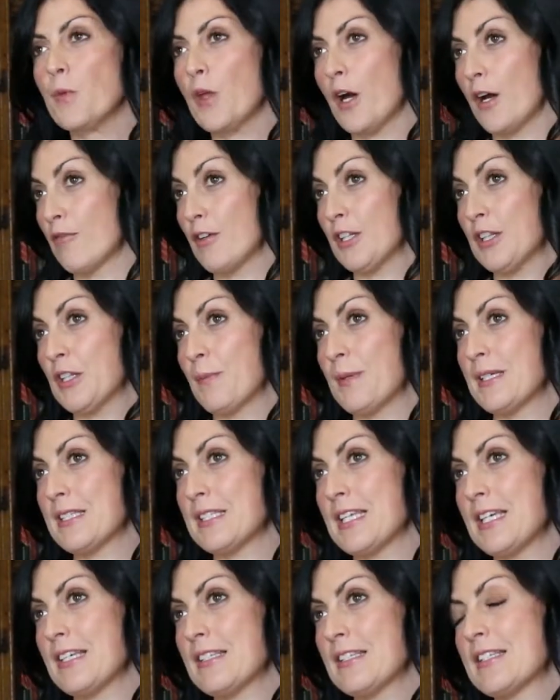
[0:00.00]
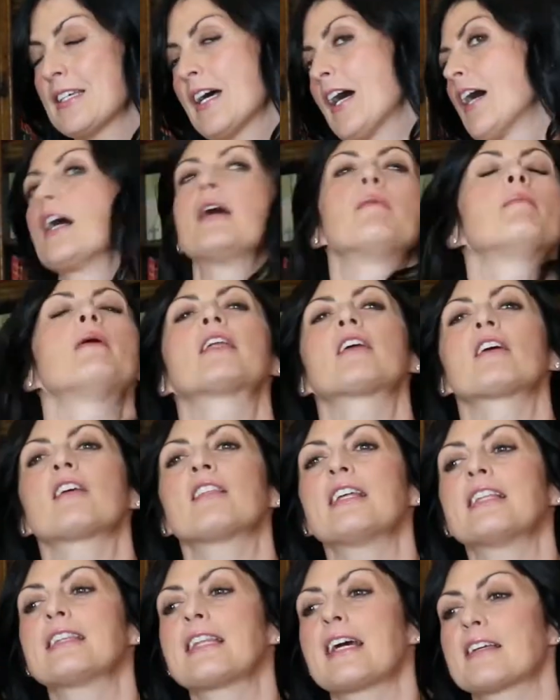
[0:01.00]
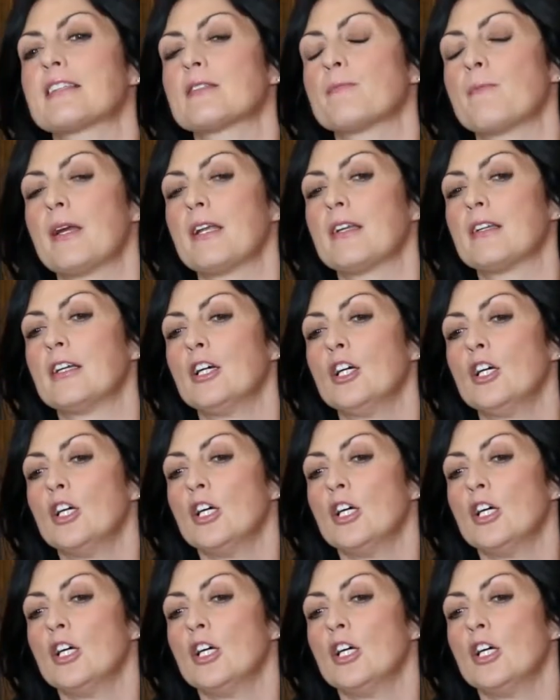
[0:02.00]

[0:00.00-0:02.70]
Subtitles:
I run the business, and I think that's been,